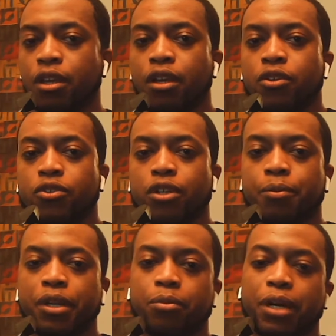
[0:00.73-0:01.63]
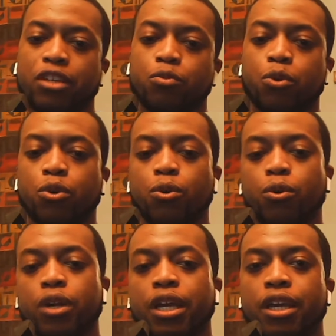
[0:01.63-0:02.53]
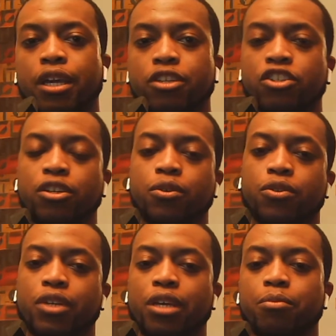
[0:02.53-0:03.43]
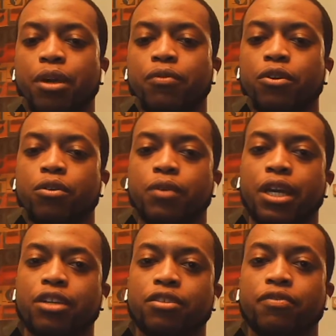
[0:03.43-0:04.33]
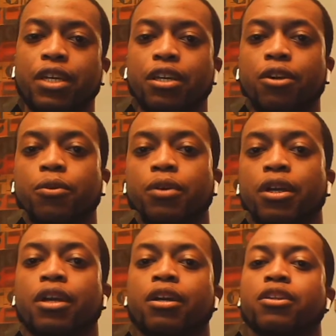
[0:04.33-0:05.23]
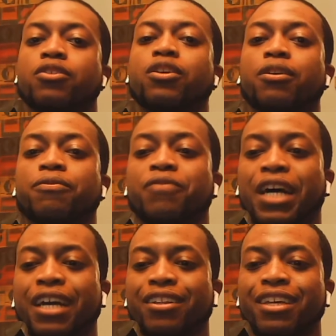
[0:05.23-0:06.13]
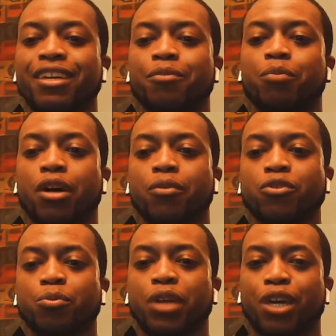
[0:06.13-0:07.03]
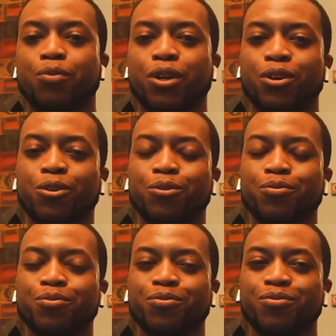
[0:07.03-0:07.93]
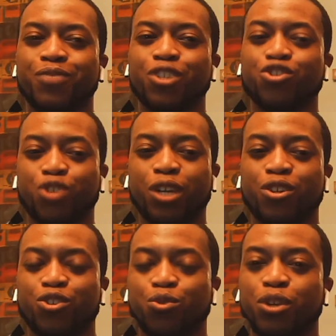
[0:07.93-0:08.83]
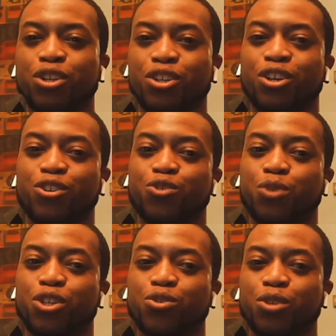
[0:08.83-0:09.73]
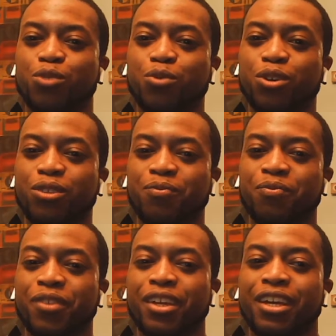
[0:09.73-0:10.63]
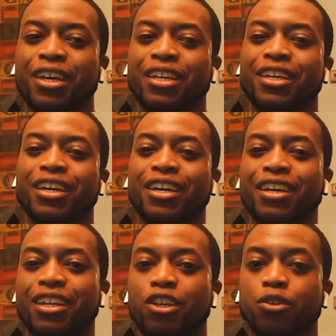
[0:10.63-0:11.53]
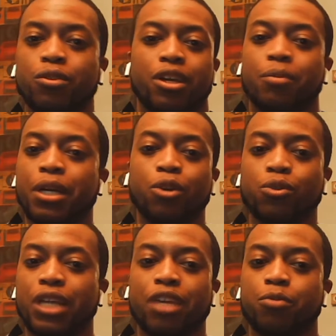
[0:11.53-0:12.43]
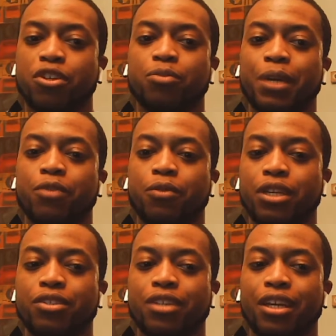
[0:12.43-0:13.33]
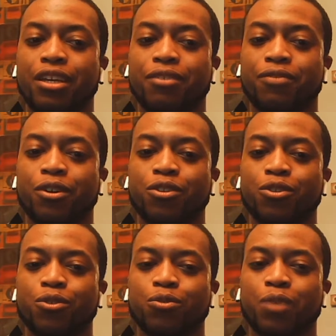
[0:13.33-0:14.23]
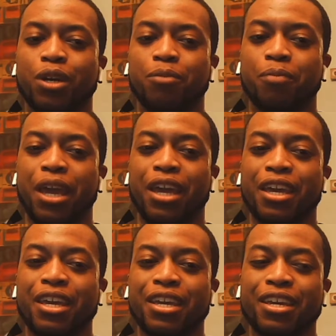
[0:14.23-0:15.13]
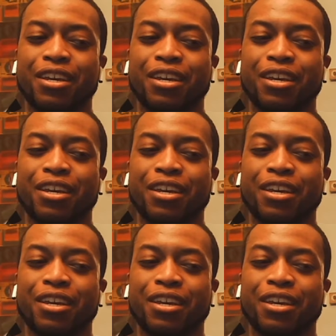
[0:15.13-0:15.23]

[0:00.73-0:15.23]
Sup everybody, it's your boy Corey, aka GQ Saint, back for another reaction video. This is how finally Marvel's Black Widow official trailer 20 year 2021. Yeah, the, everybody knows they had to push back the release date. First it was around May,